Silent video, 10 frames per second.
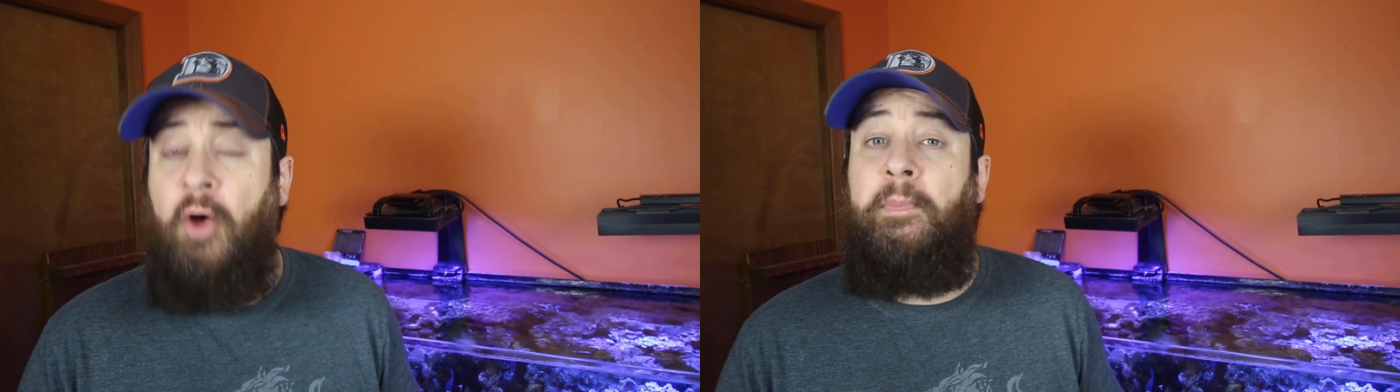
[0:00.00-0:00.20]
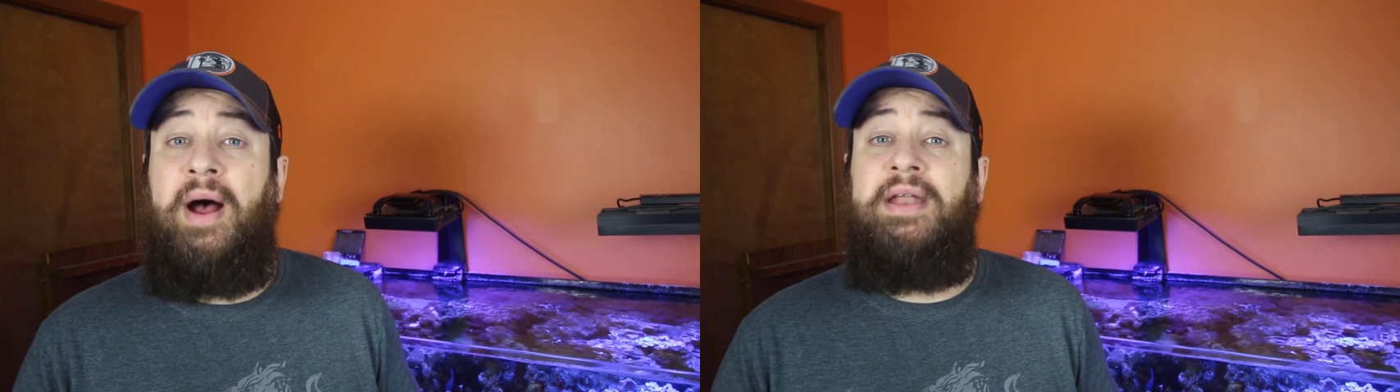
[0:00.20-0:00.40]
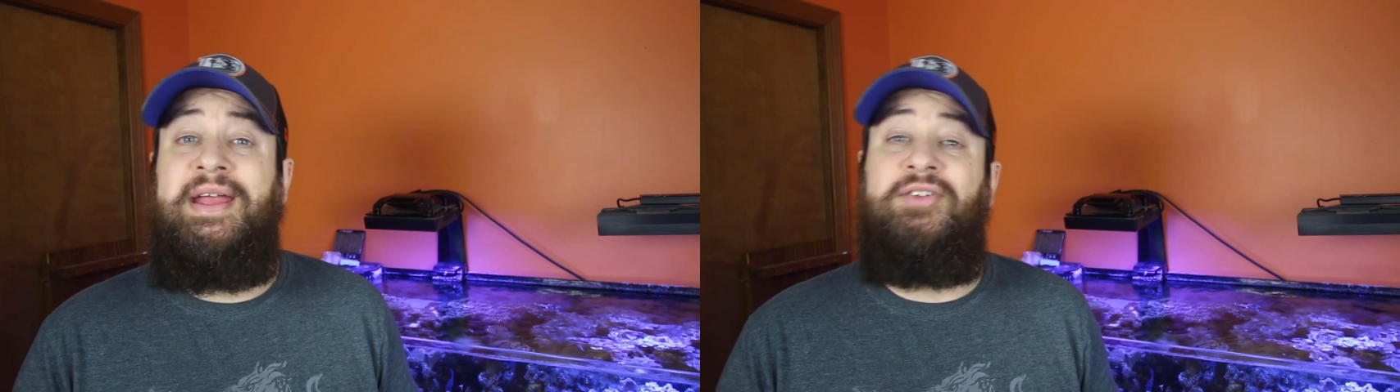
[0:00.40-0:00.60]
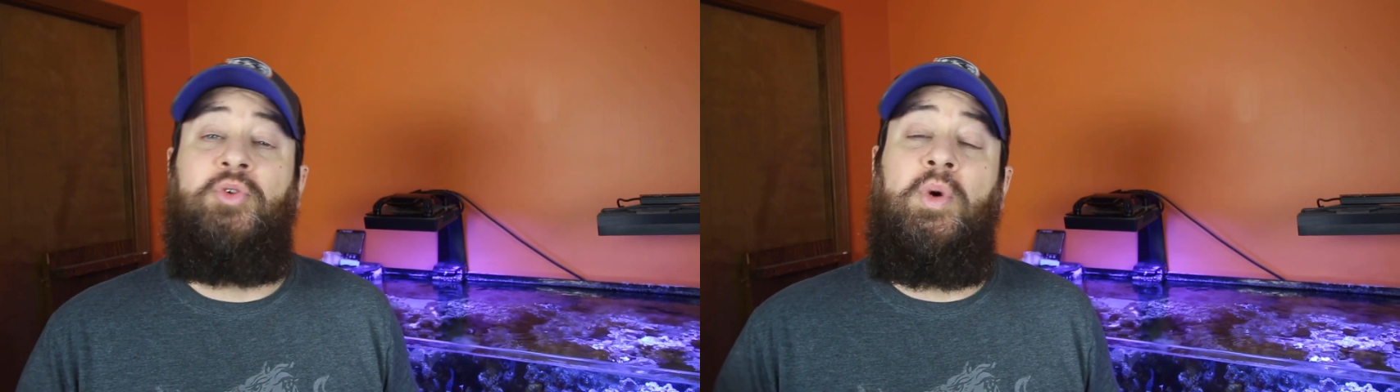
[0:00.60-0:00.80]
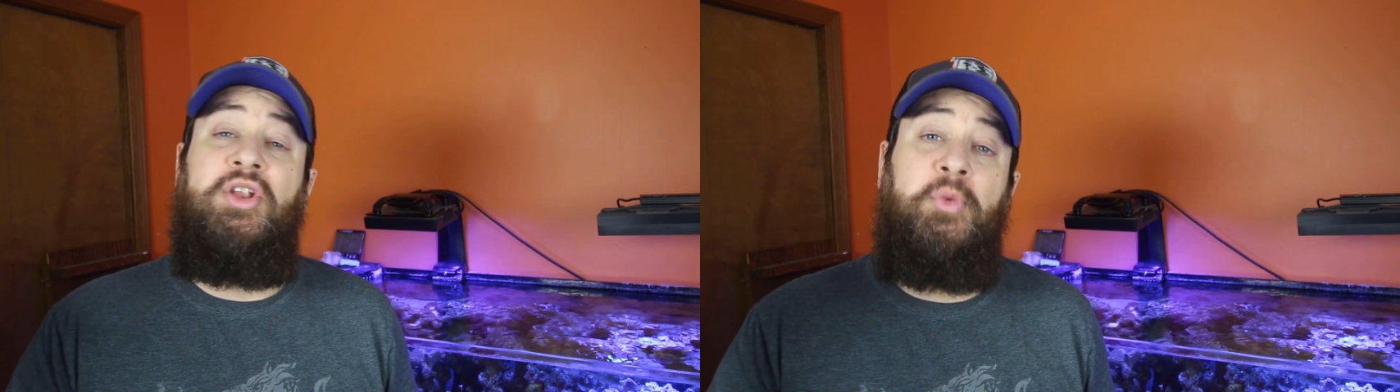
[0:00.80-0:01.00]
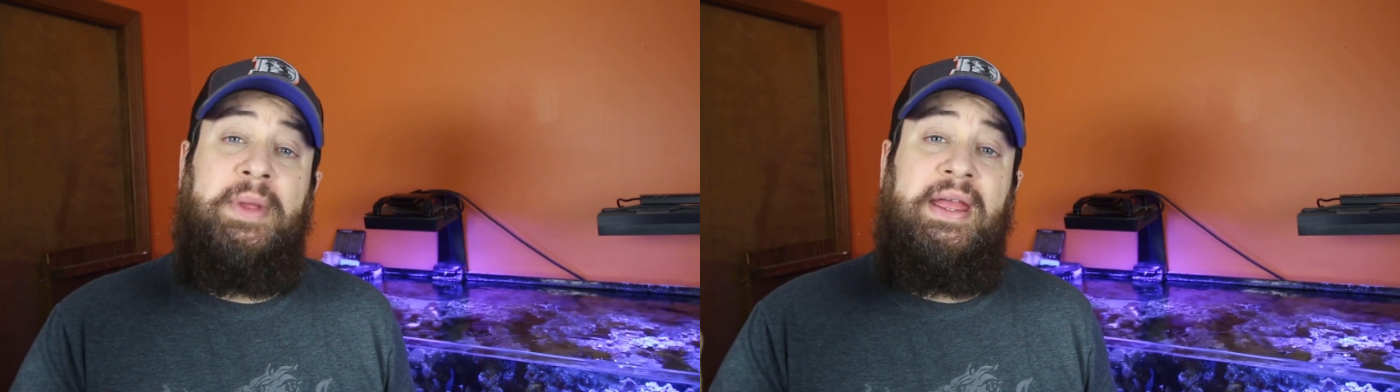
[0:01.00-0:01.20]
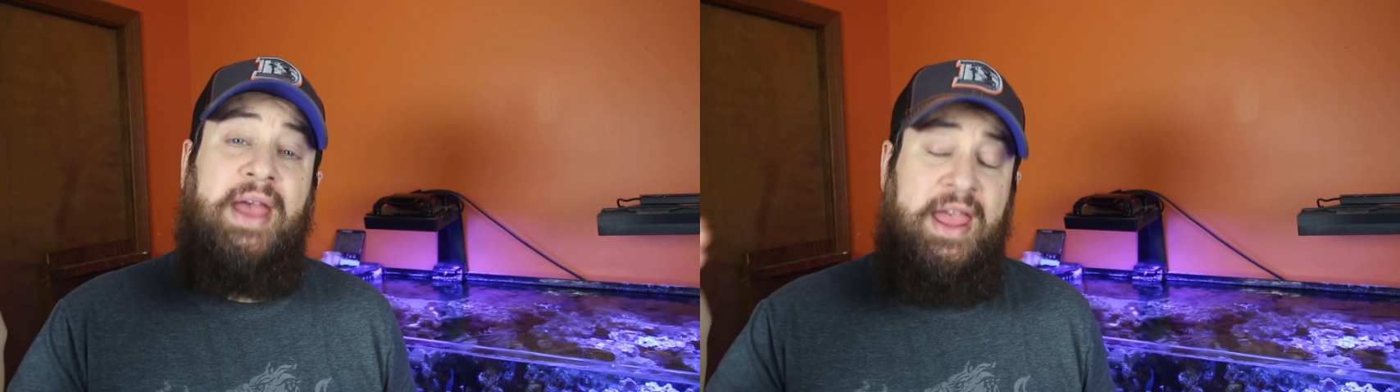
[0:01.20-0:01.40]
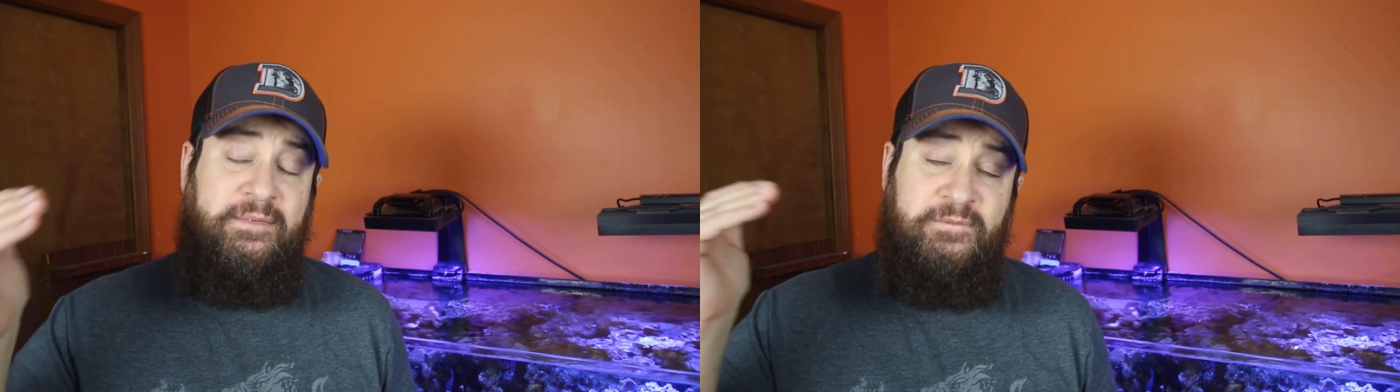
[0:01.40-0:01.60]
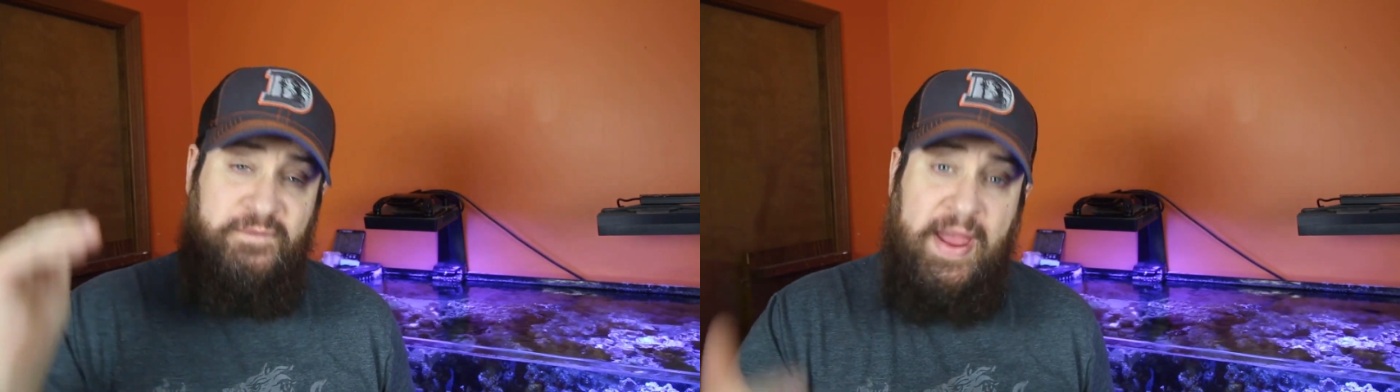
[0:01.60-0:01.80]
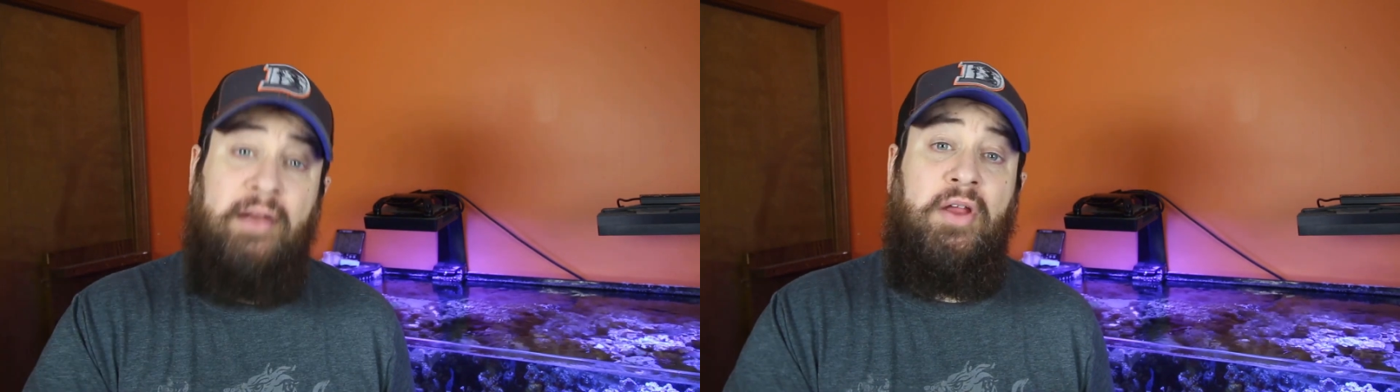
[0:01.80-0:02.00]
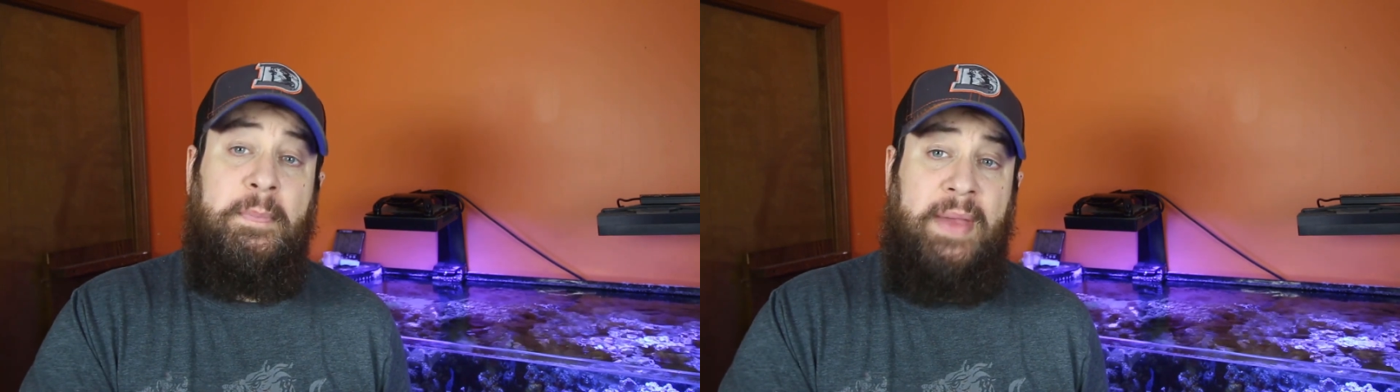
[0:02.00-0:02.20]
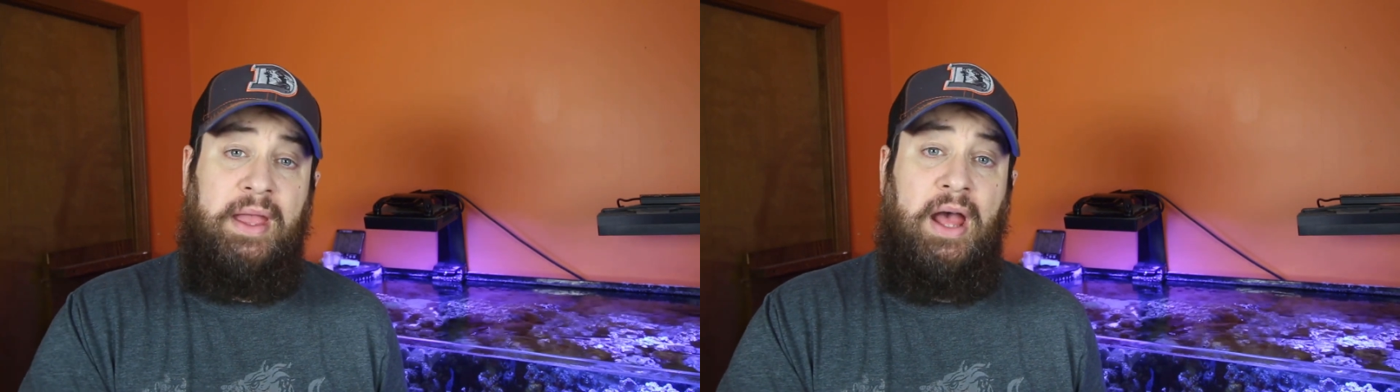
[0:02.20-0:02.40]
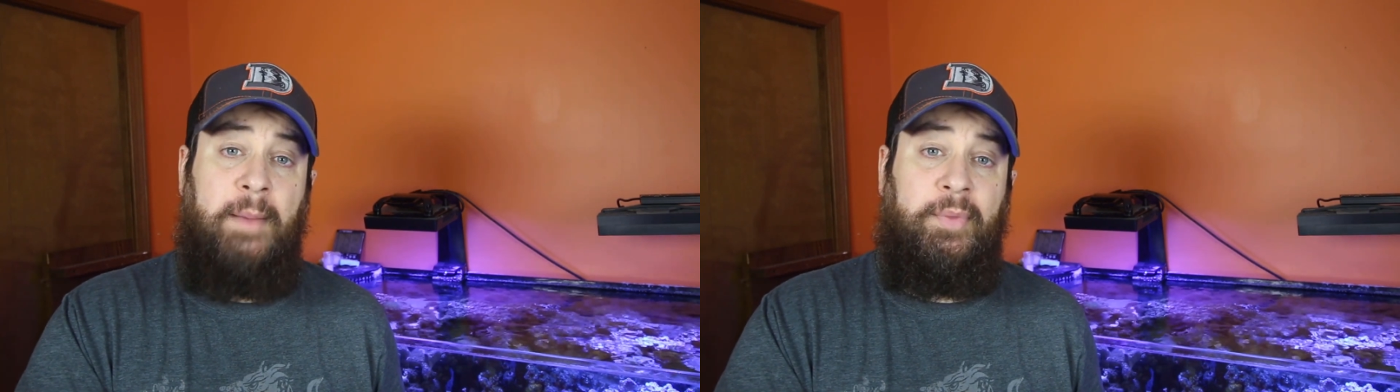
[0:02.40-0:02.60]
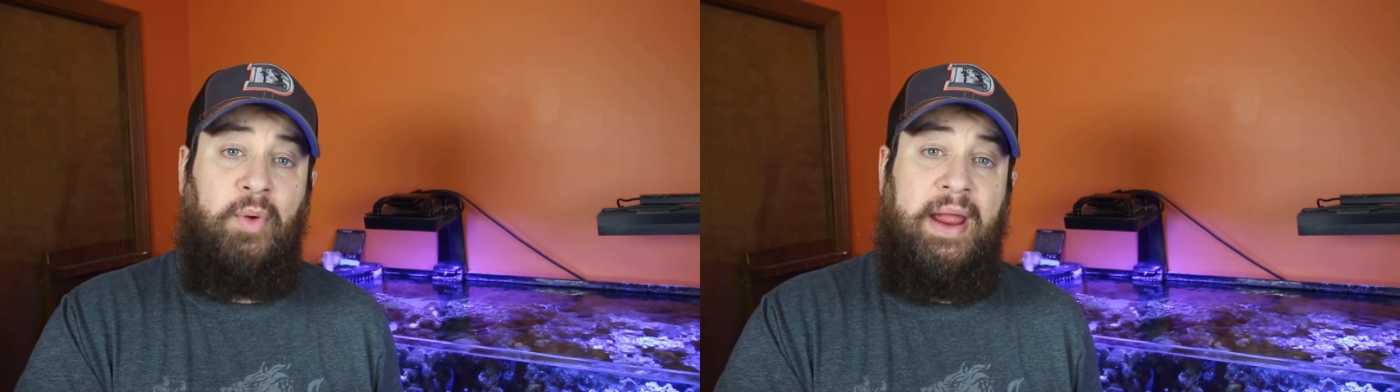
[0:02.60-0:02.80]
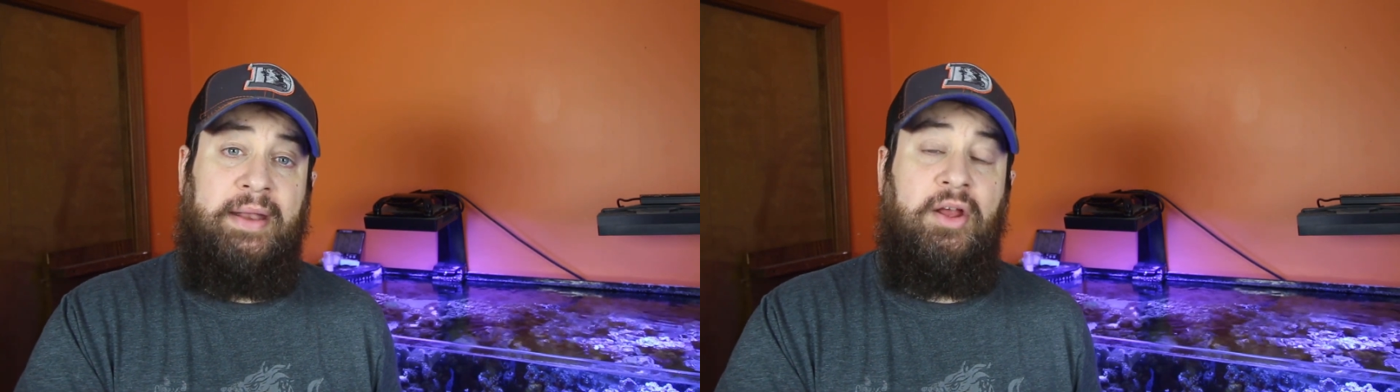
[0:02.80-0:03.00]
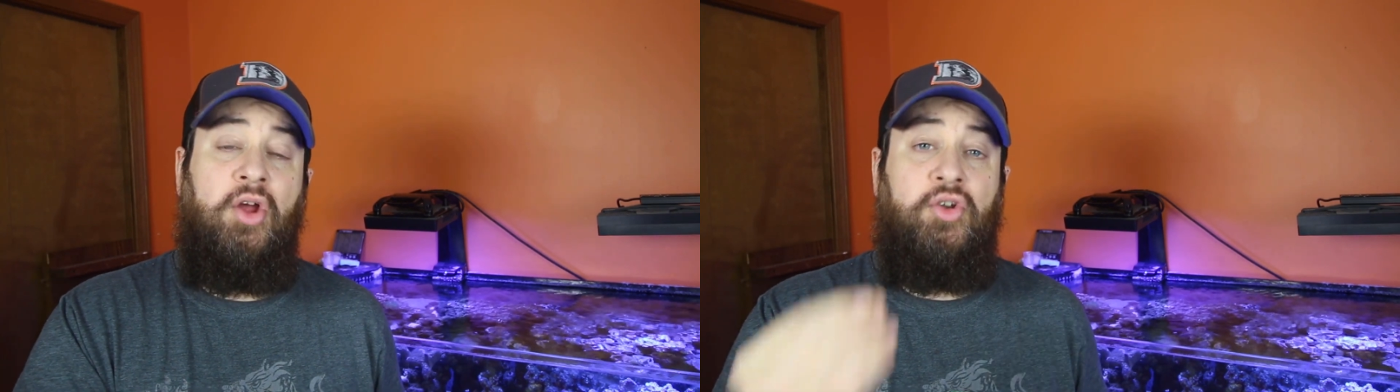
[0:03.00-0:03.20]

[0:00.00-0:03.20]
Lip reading: but it's going to be a very big upgrade